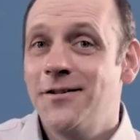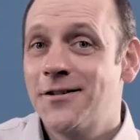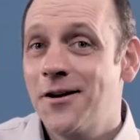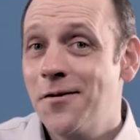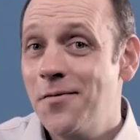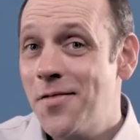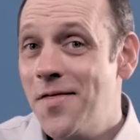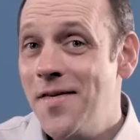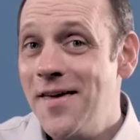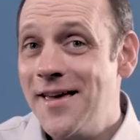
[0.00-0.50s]
So
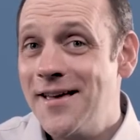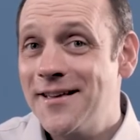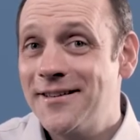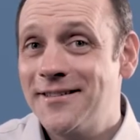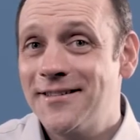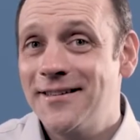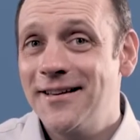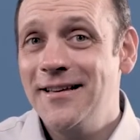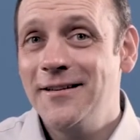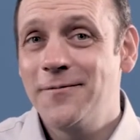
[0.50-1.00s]

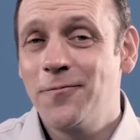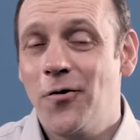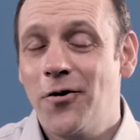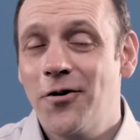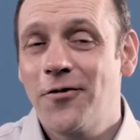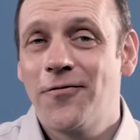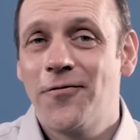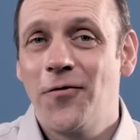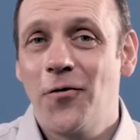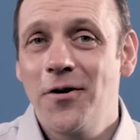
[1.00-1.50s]
this is what
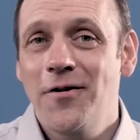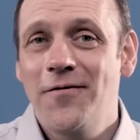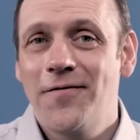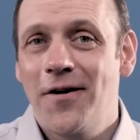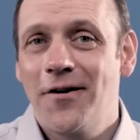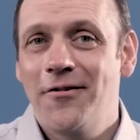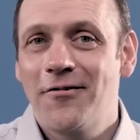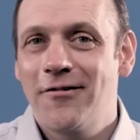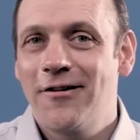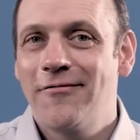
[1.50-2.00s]
a
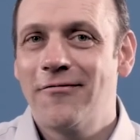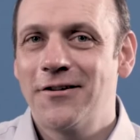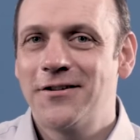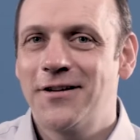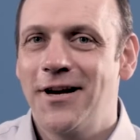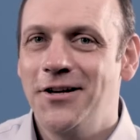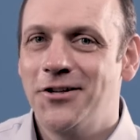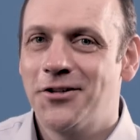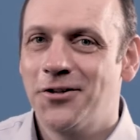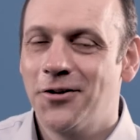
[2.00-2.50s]
45 degree
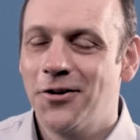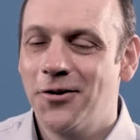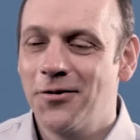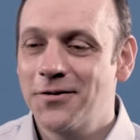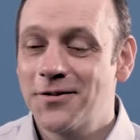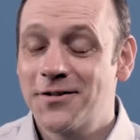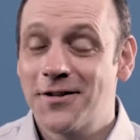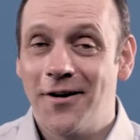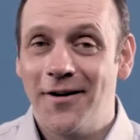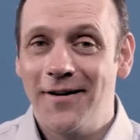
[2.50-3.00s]
rotation
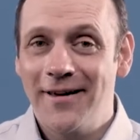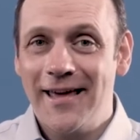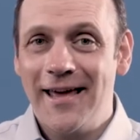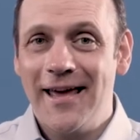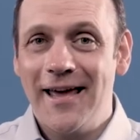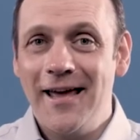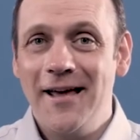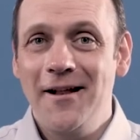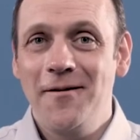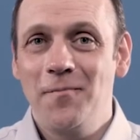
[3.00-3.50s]
looks like
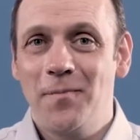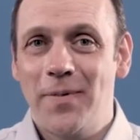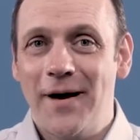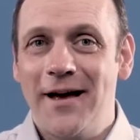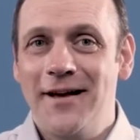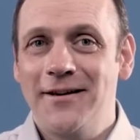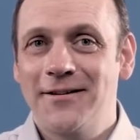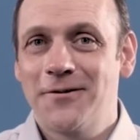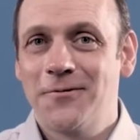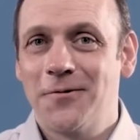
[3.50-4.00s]
in
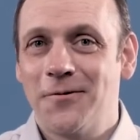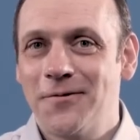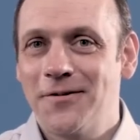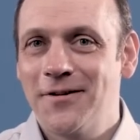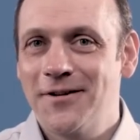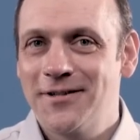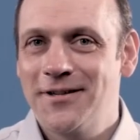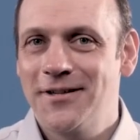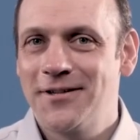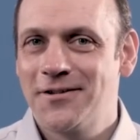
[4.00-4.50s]
Bayer's
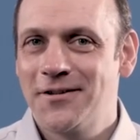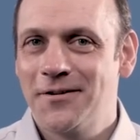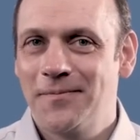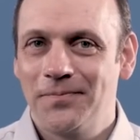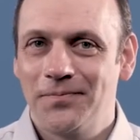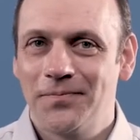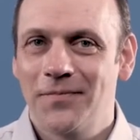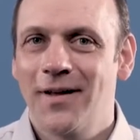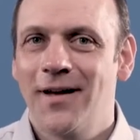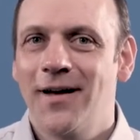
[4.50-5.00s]
coordinate
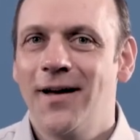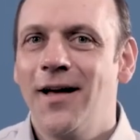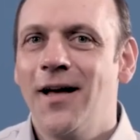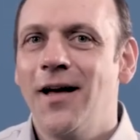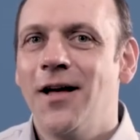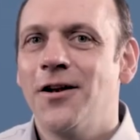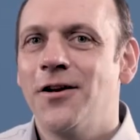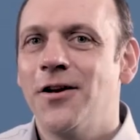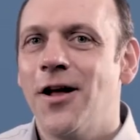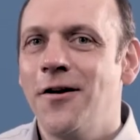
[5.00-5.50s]
system.
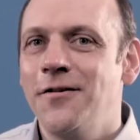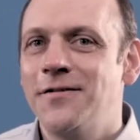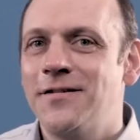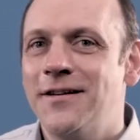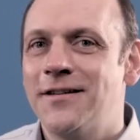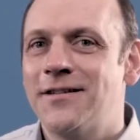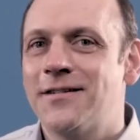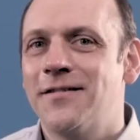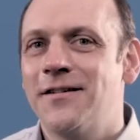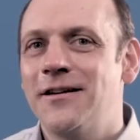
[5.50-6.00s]

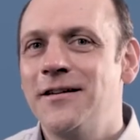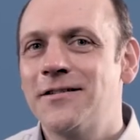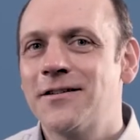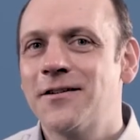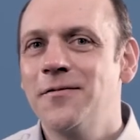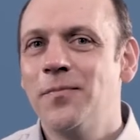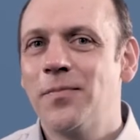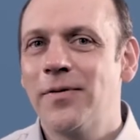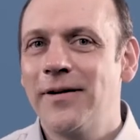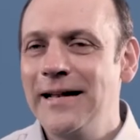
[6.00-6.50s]
Notice that it's
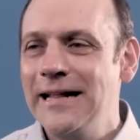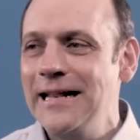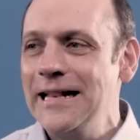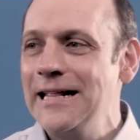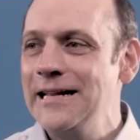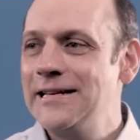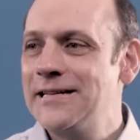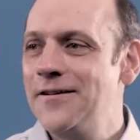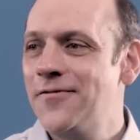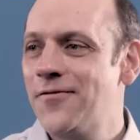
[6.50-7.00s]

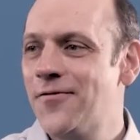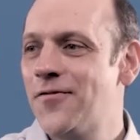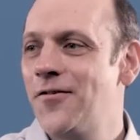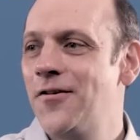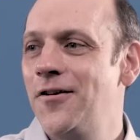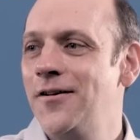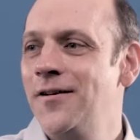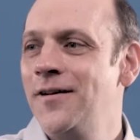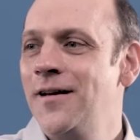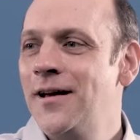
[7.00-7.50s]
completely
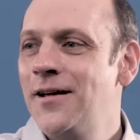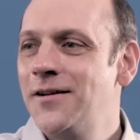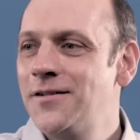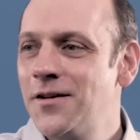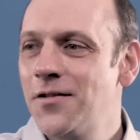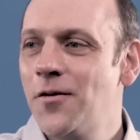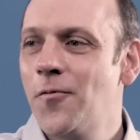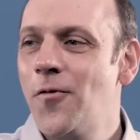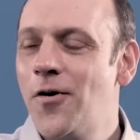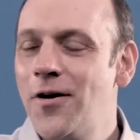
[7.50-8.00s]
different
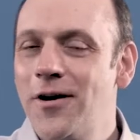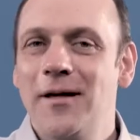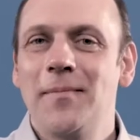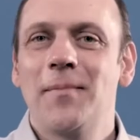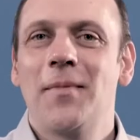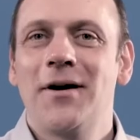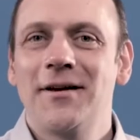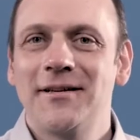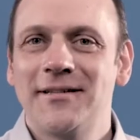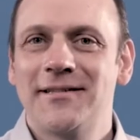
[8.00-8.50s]
to the one in
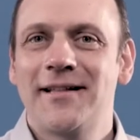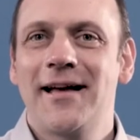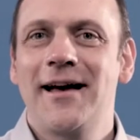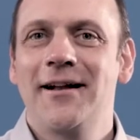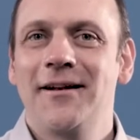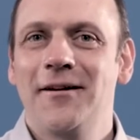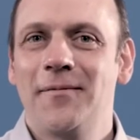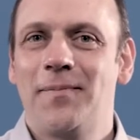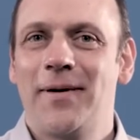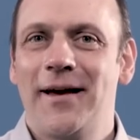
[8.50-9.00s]
my
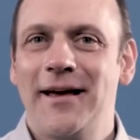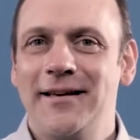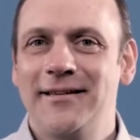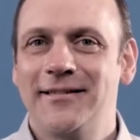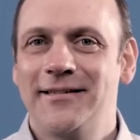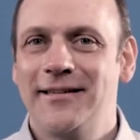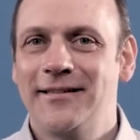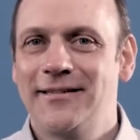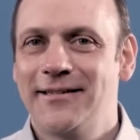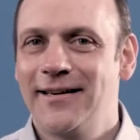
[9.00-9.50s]
standard
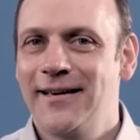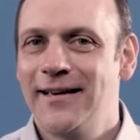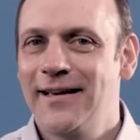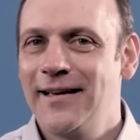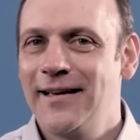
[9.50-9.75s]
basis.